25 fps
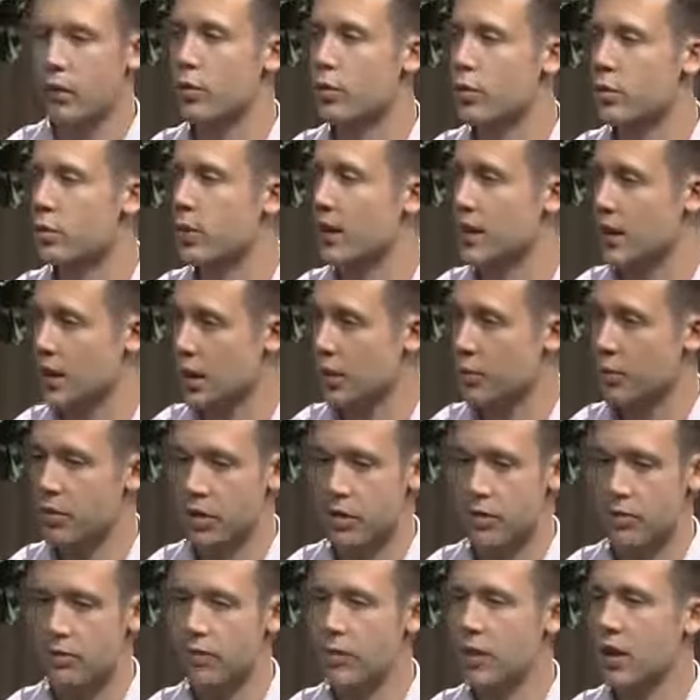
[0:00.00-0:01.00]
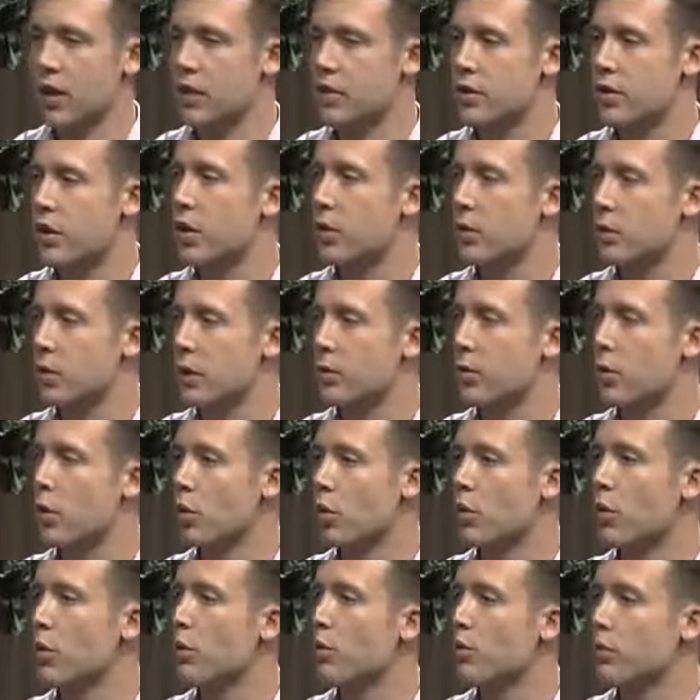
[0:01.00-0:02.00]
speak up and tell
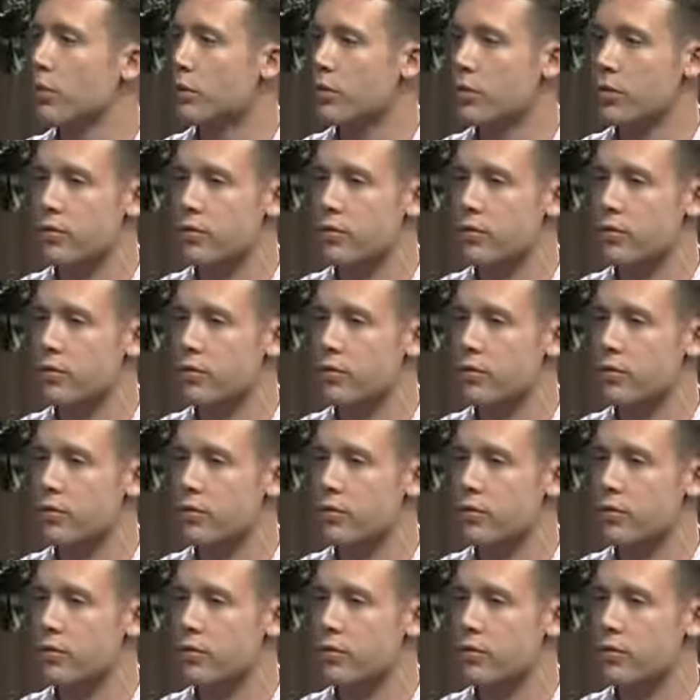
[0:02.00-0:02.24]
people,